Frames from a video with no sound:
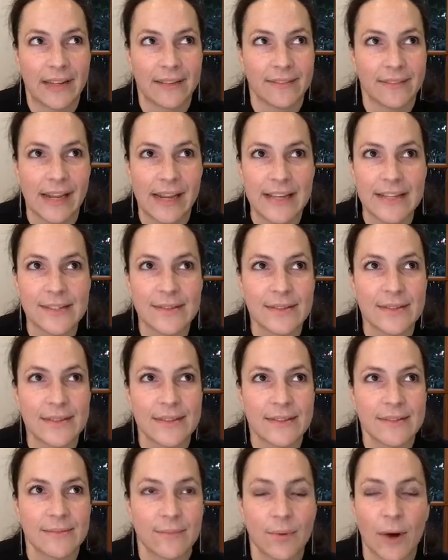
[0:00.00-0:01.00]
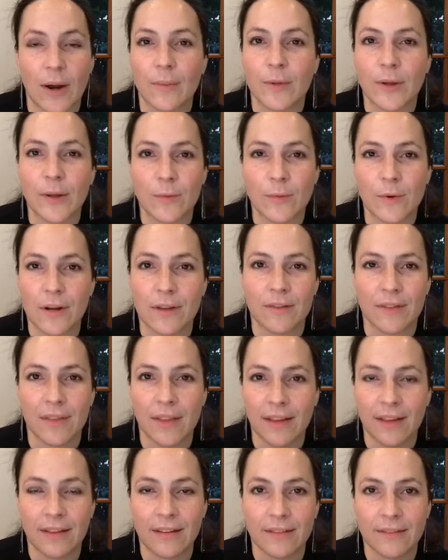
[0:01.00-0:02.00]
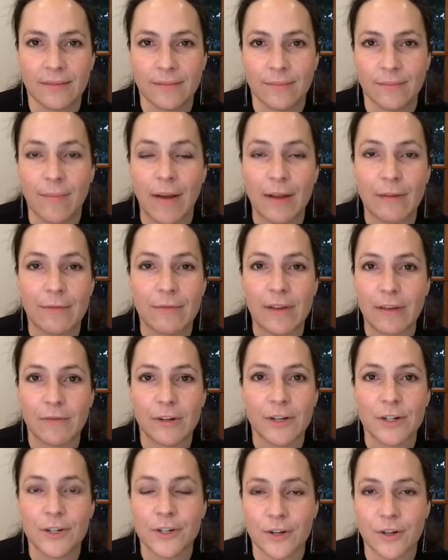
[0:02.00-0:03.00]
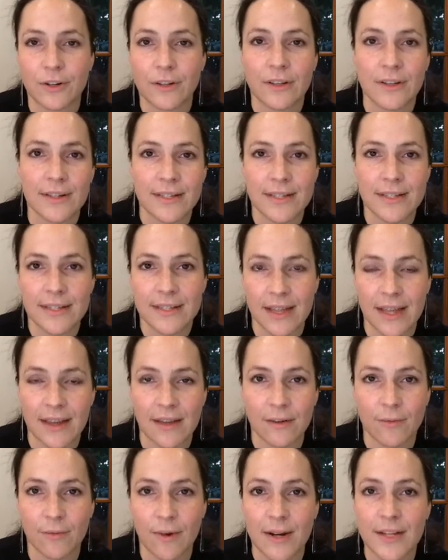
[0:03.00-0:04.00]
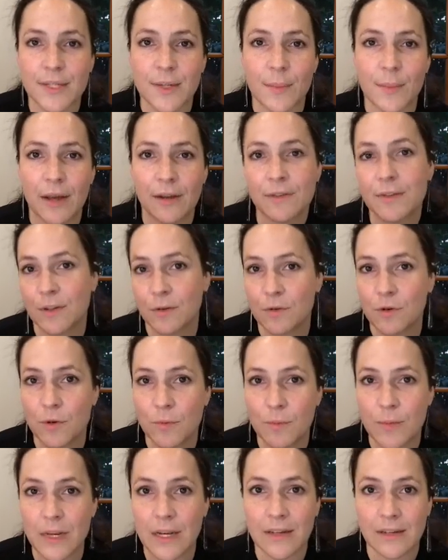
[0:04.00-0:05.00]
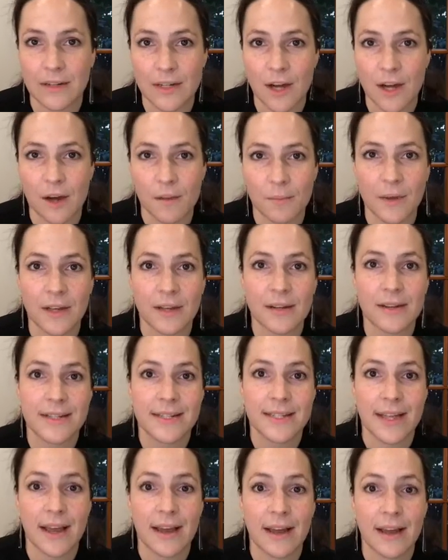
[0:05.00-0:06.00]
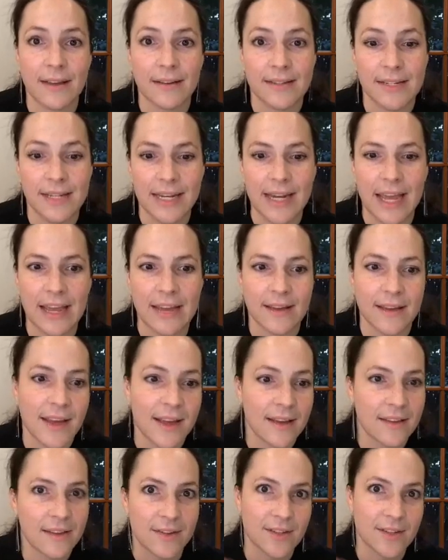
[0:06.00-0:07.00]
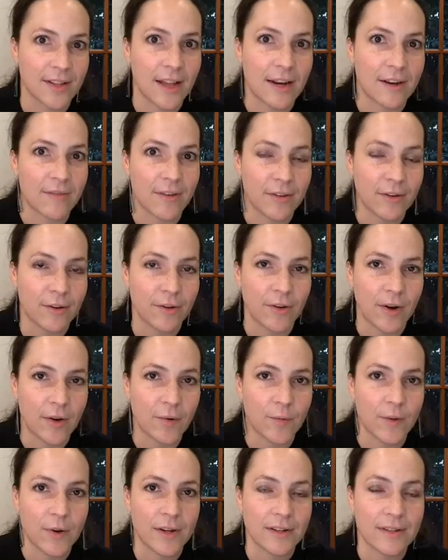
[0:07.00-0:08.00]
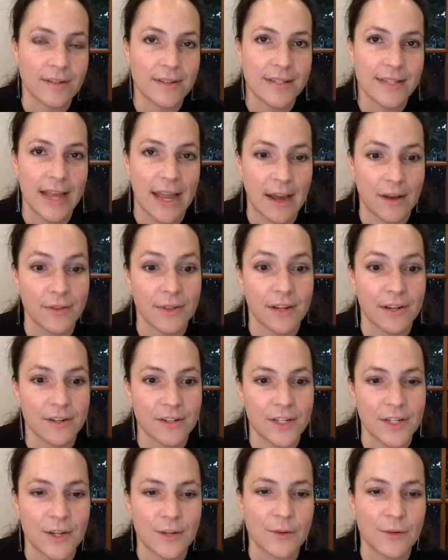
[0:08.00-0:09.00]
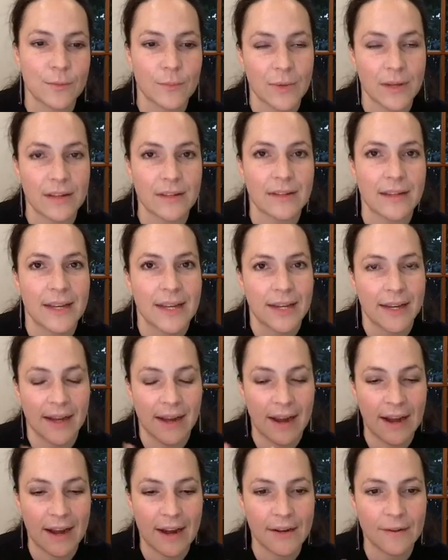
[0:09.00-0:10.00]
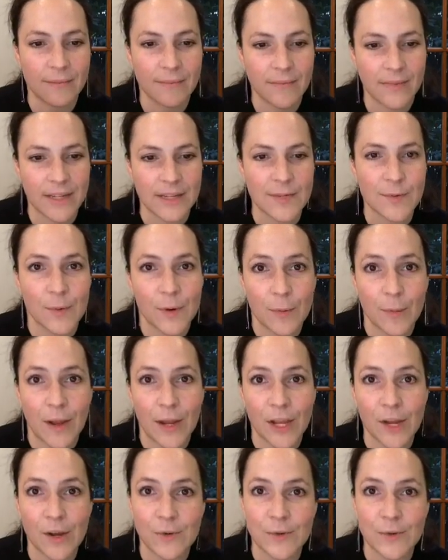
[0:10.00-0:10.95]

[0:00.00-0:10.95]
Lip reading: he's probably one of my favorite journalists that writes about social media topics today. There's a lot of other great ones out there too, but he's one of my